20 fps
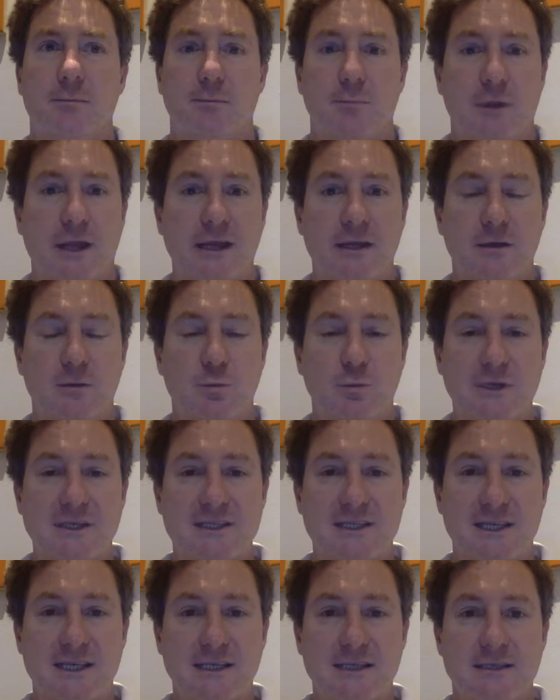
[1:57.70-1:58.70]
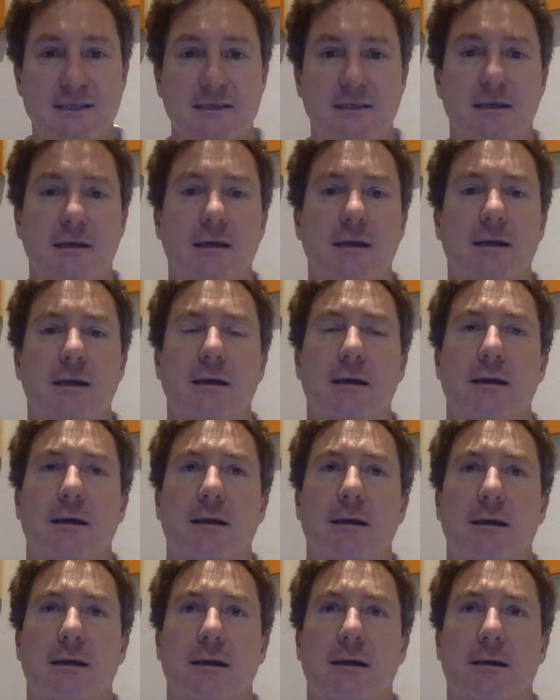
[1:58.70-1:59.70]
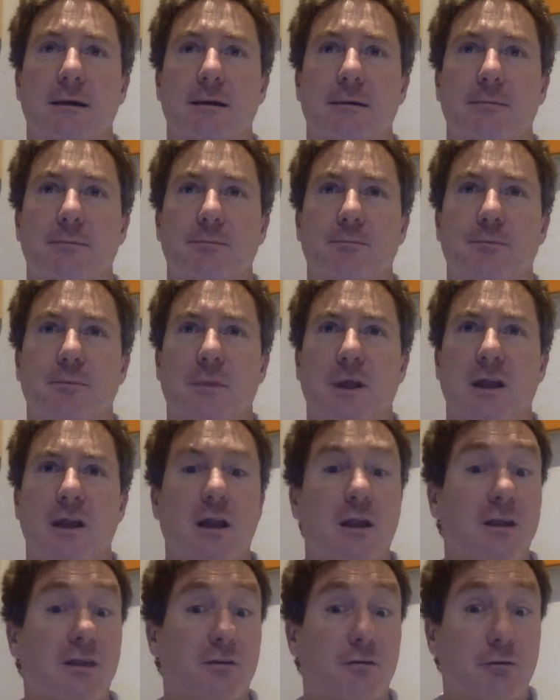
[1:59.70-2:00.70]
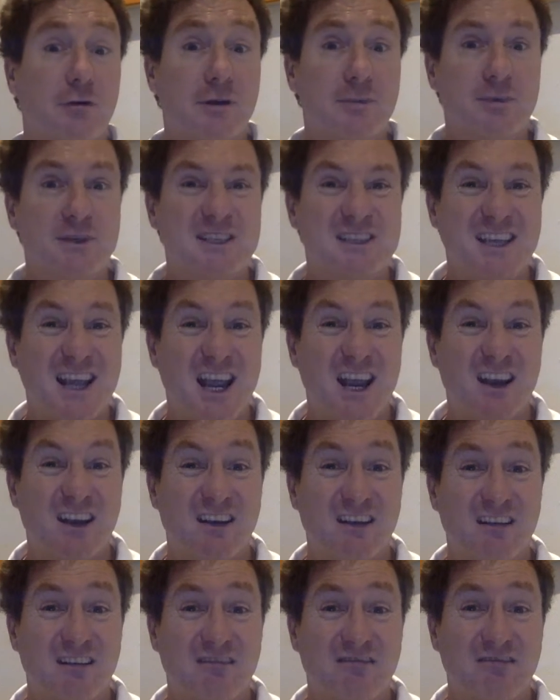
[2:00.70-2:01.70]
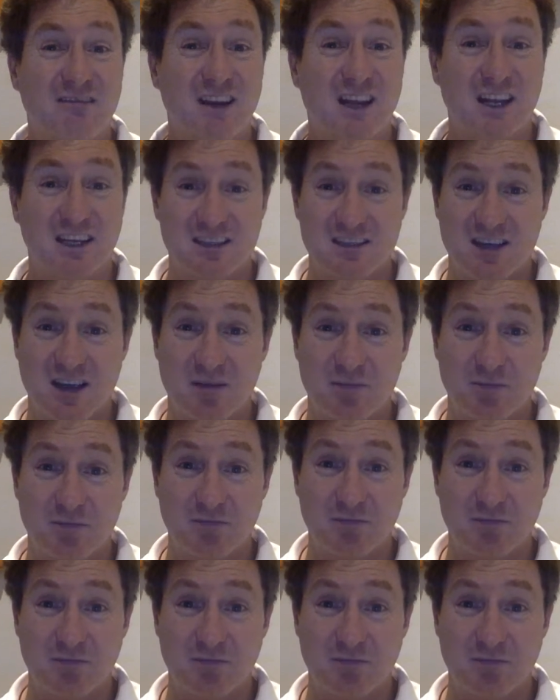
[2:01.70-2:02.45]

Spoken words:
blended whiskies, and only 3% ends up